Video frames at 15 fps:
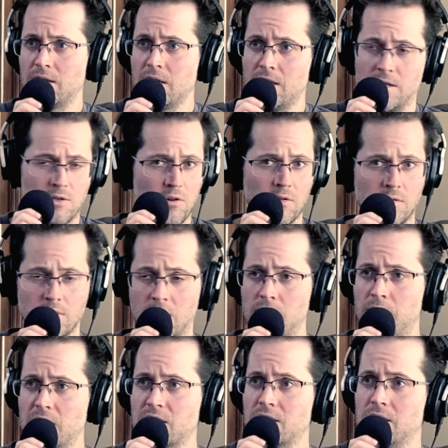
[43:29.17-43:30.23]
internal
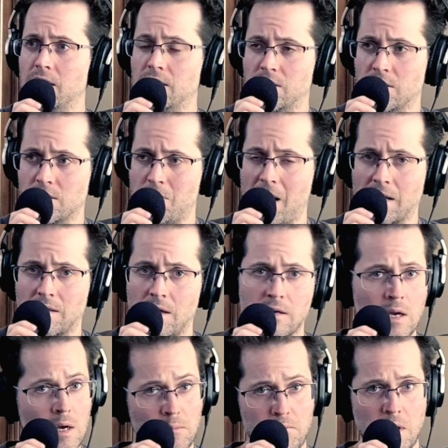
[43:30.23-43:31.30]
combustion engines back then.
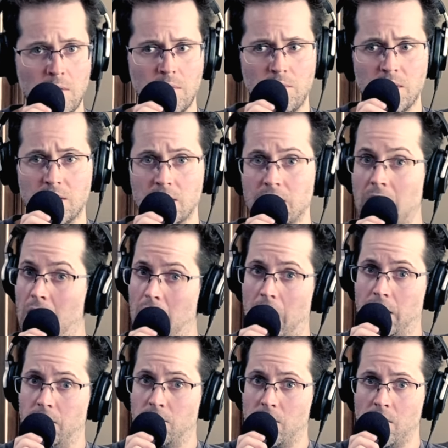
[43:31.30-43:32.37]
Maybe we did. I
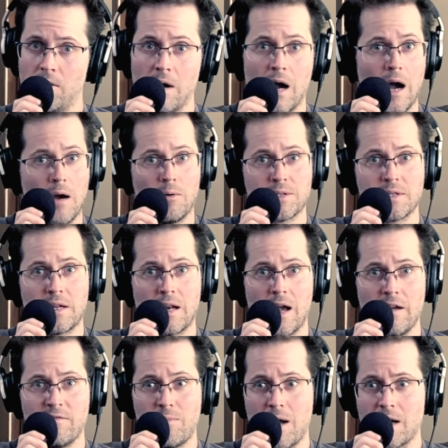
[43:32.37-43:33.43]
don't know. I wasn't
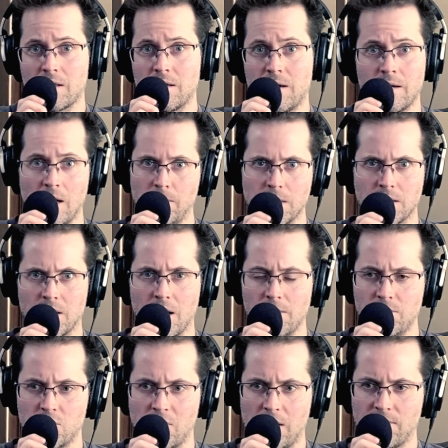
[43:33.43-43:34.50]
alive back then. I'm a
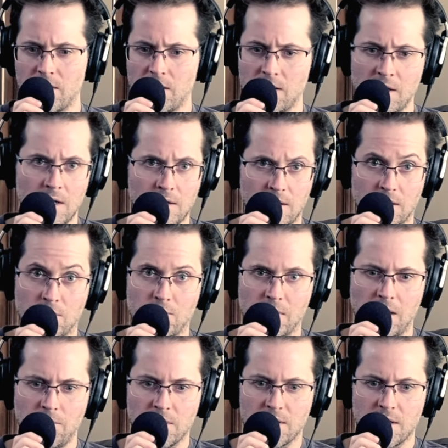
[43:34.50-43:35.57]
time traveler. That's what
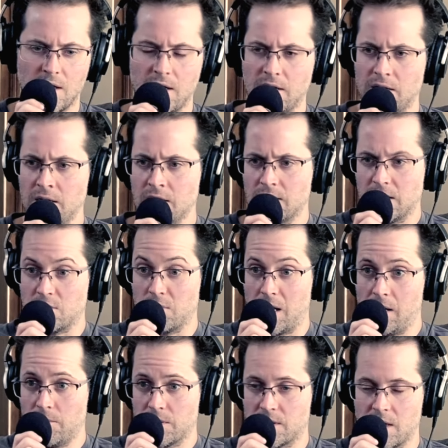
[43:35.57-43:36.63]
I would say.
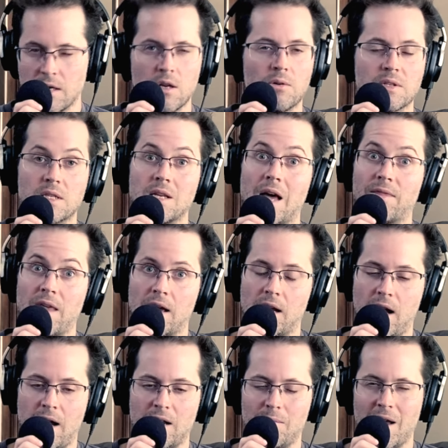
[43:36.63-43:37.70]
No, it's not that
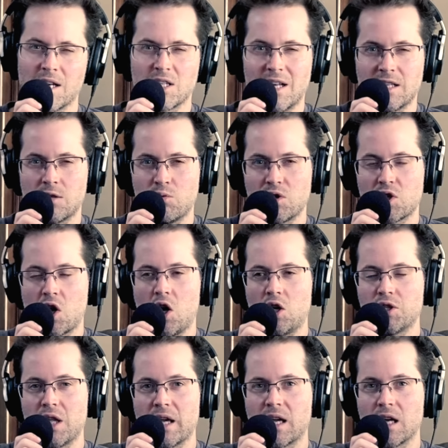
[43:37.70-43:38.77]
kind of magic. That's what's
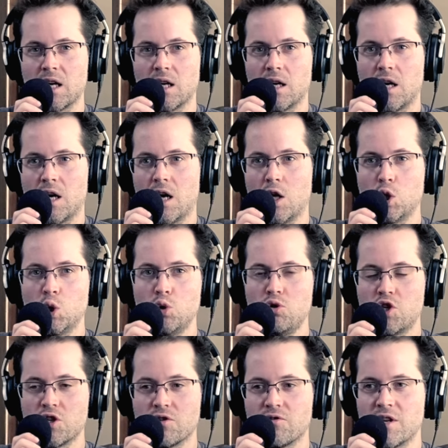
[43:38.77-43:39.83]
called like
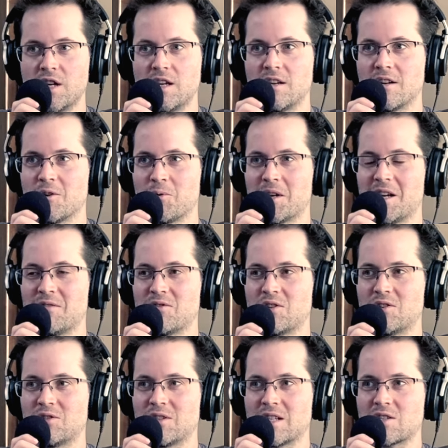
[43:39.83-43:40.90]
illusionary or
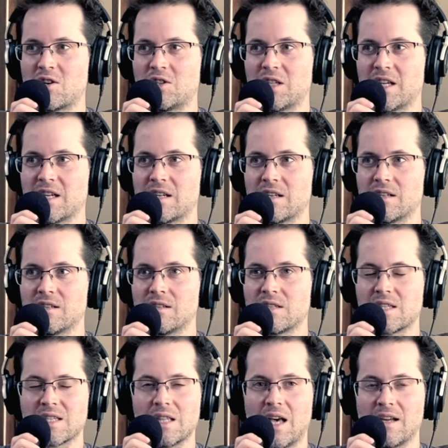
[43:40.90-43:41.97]
whatever. Or that's called like
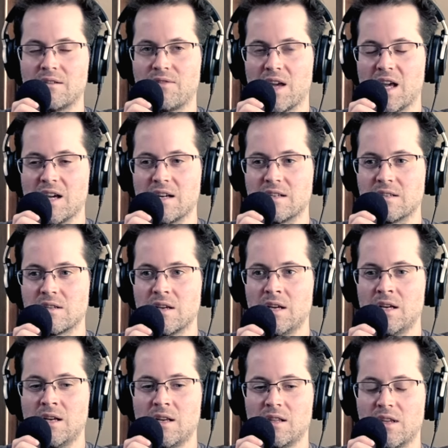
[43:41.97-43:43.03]
sleight of hand.
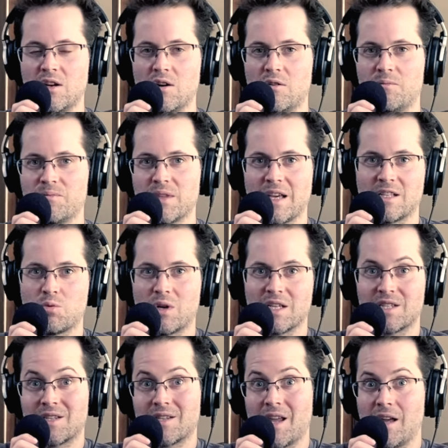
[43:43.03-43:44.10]
You know, that's what a
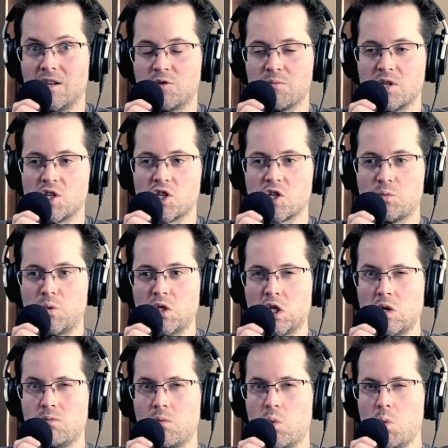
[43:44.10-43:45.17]
stage magician would
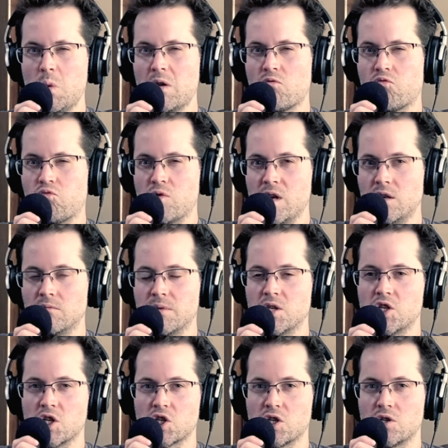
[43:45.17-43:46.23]
do, but what would a real
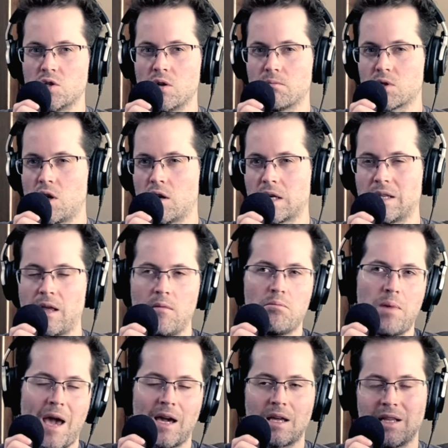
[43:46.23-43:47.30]
magician do? I'm talking like
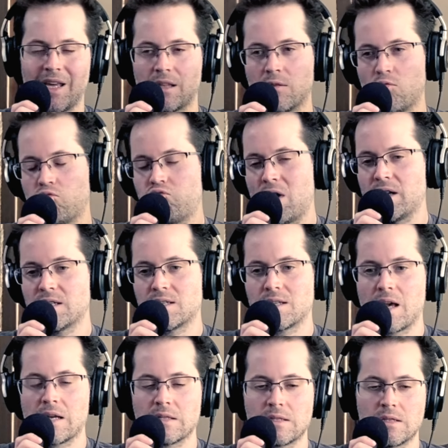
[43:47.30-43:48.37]
back in like the
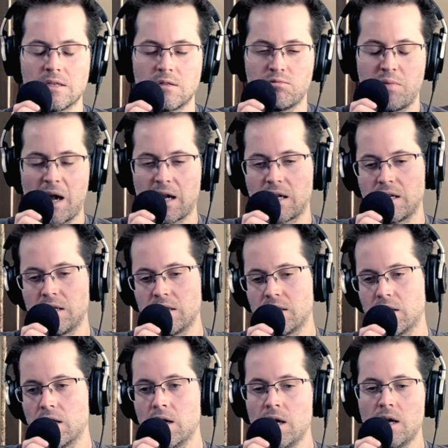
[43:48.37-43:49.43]
Renaissances, back in
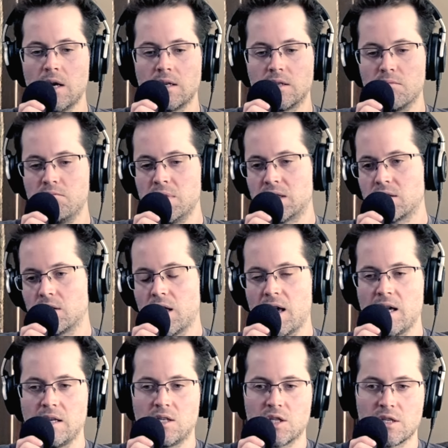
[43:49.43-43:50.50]
the Middle
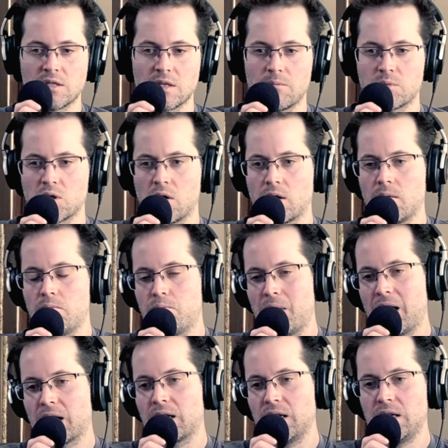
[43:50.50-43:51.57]
Ages. I'm talking
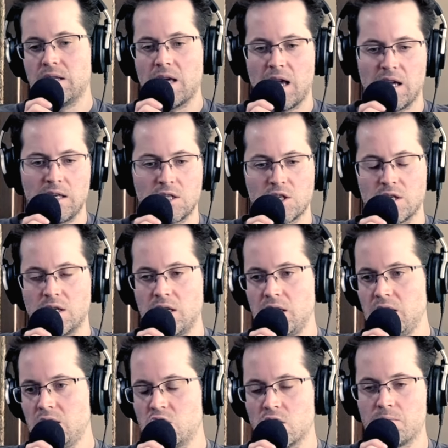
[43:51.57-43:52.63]
back in the ancient
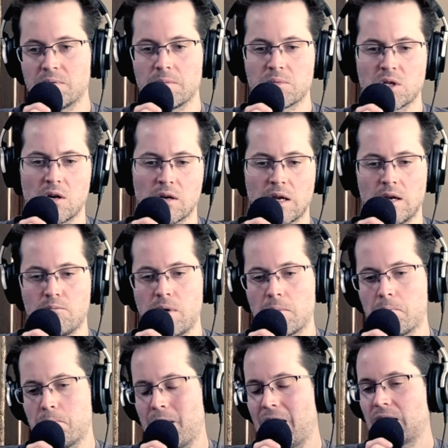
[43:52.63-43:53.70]
Egypt. I'm talking
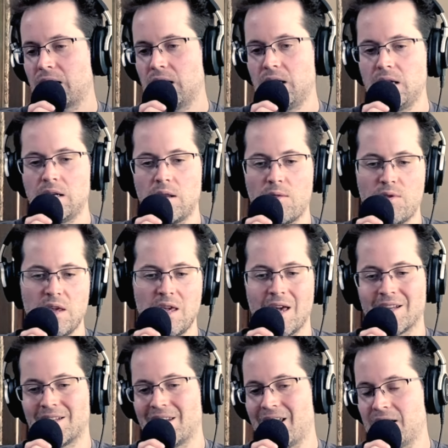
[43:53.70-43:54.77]
about back in the
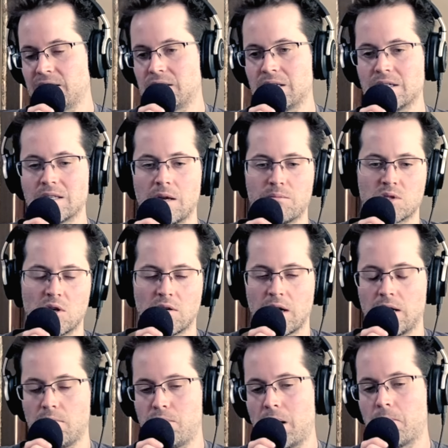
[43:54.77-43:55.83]
Atlantis. I'm
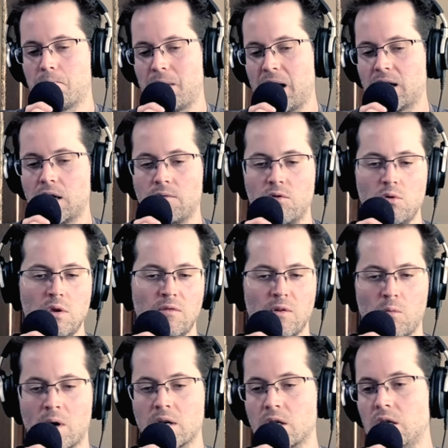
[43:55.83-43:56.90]
talking about back, if you
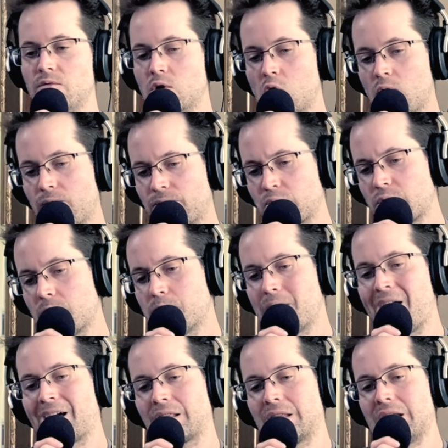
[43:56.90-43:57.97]
even want to even go further
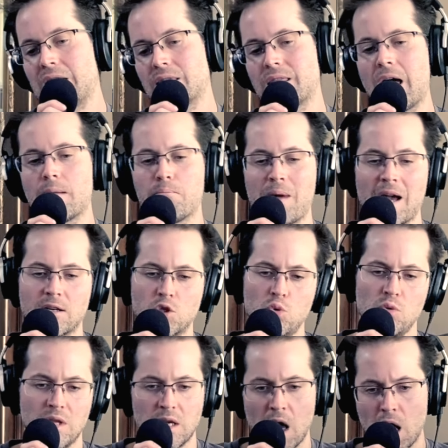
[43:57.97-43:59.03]
back than that, back
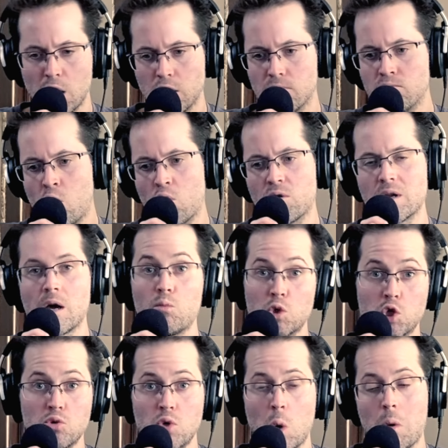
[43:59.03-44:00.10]
to the Lemuria.
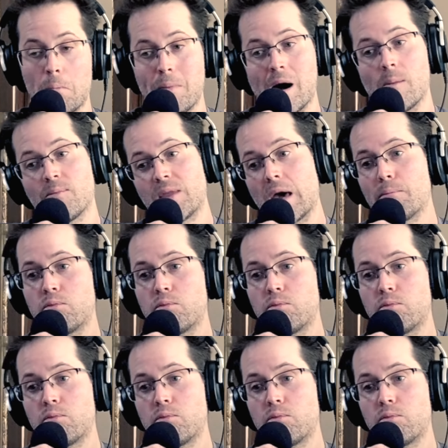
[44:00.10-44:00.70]
What you know about that?